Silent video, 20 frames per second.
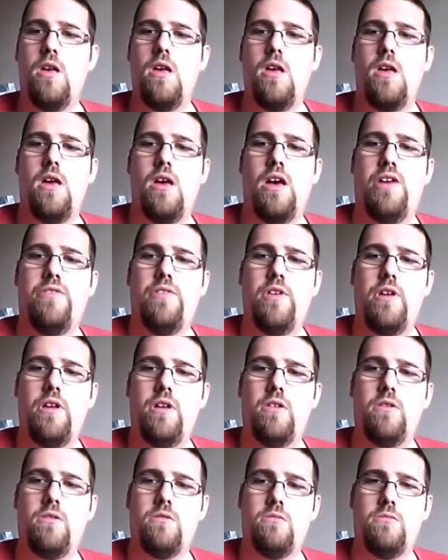After
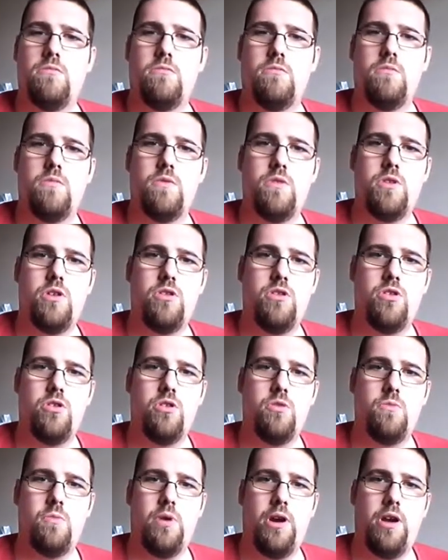hearing such
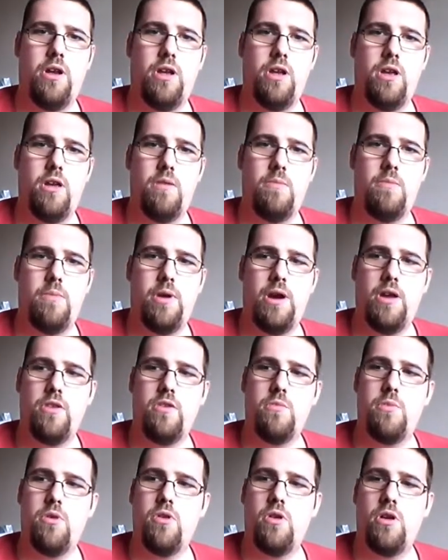good press
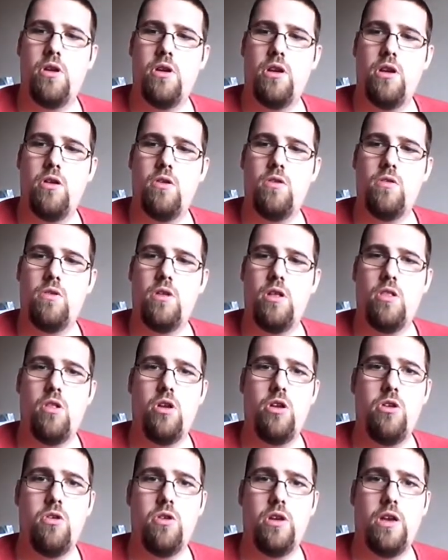about it and a lot
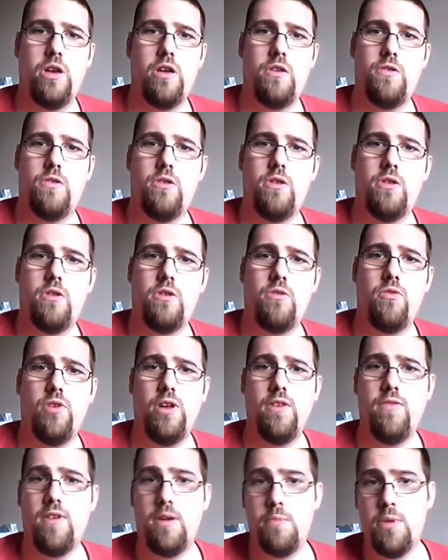of you guys
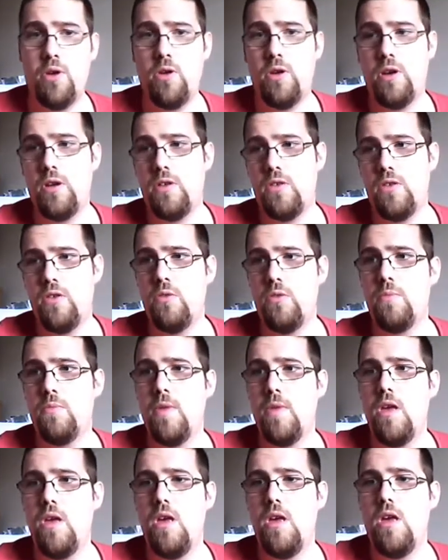raving about it, so
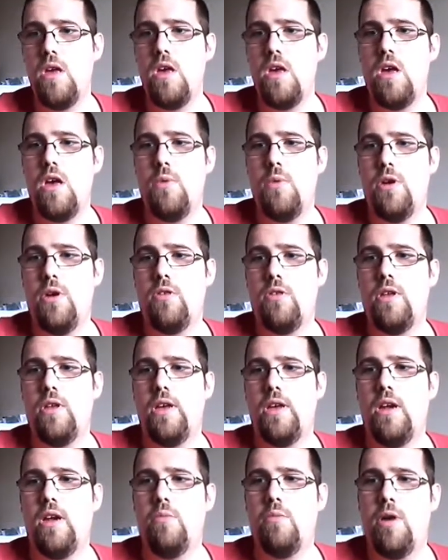I went out to
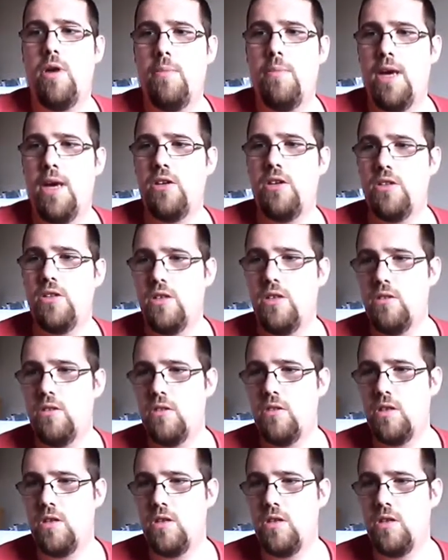get it, but I managed to